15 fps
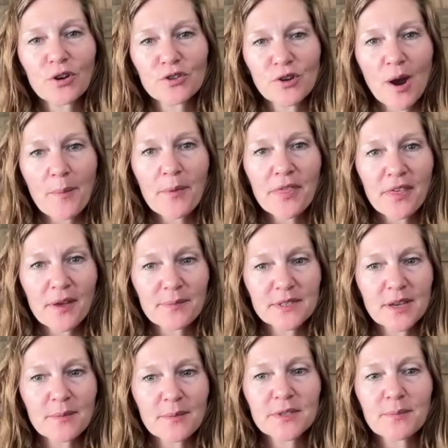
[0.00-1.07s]
or drop a
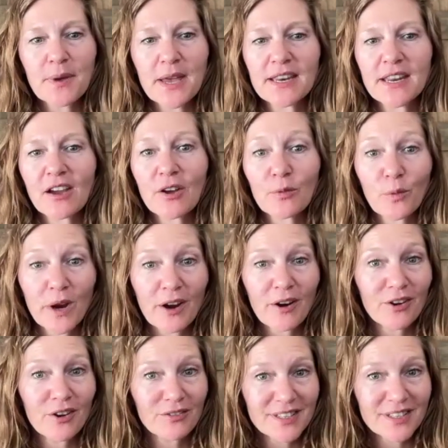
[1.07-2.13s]
thumbs up depending on
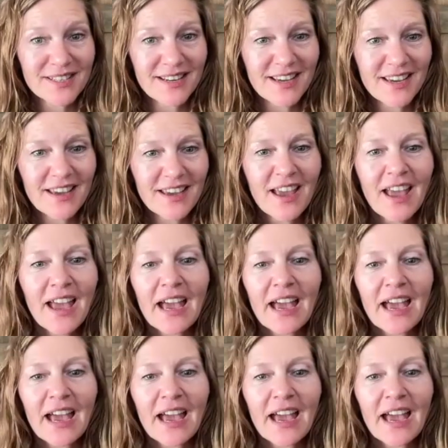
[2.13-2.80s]
where you're listening.